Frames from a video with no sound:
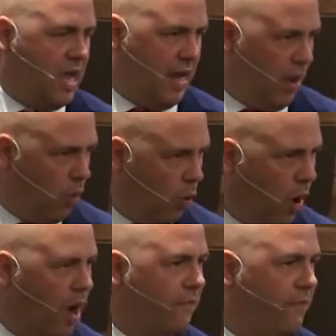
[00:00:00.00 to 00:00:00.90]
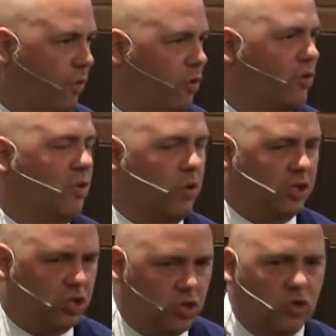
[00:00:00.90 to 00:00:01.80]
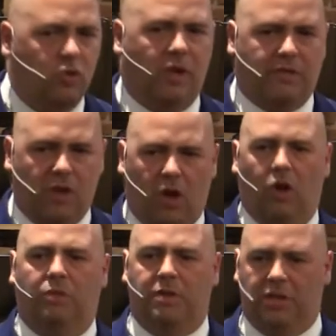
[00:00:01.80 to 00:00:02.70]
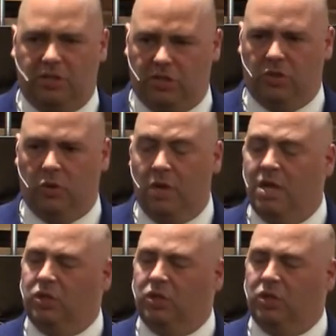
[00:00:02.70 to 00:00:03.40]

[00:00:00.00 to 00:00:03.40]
and I will walk forward in what you have called me to do.